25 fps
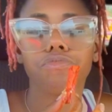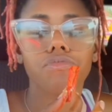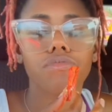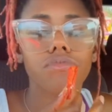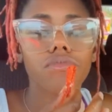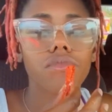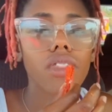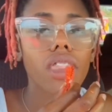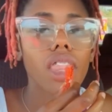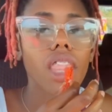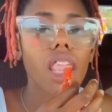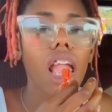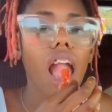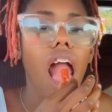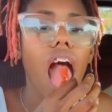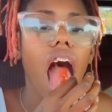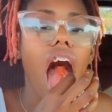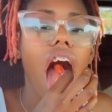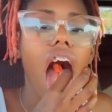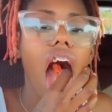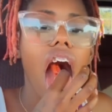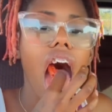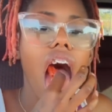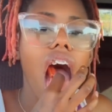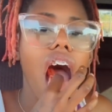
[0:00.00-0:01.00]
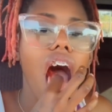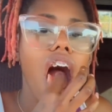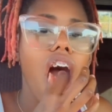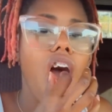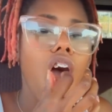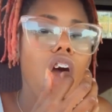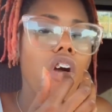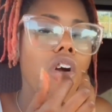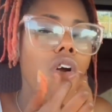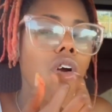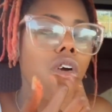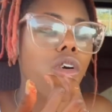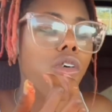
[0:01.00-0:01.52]
See, that's ghetto. I
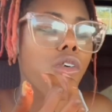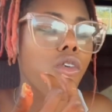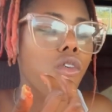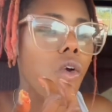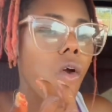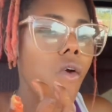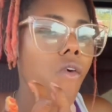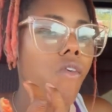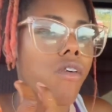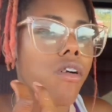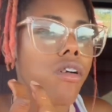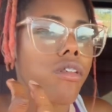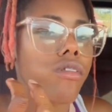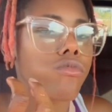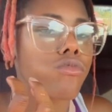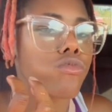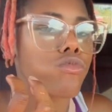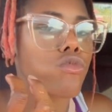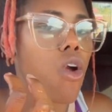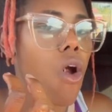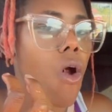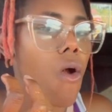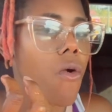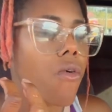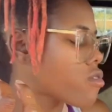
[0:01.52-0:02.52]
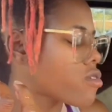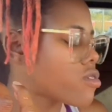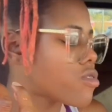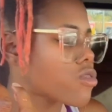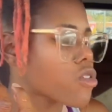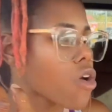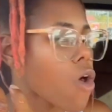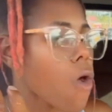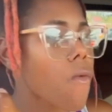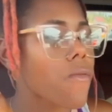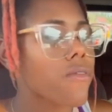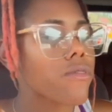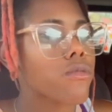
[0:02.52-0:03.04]
knew she just went up there and
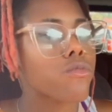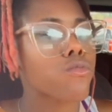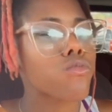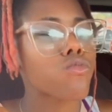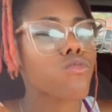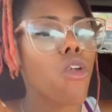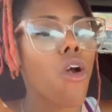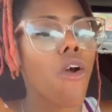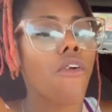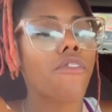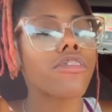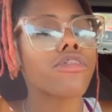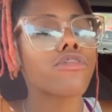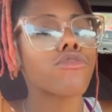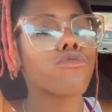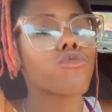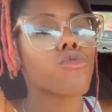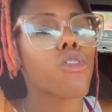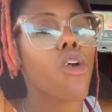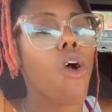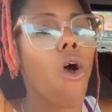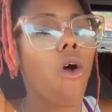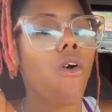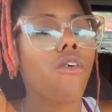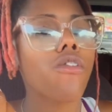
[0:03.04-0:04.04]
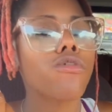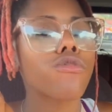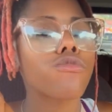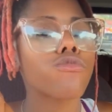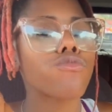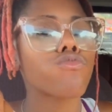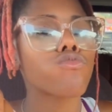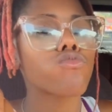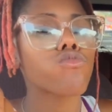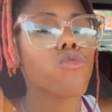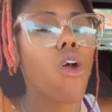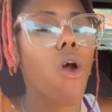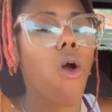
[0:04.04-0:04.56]
somebody had to just go in there and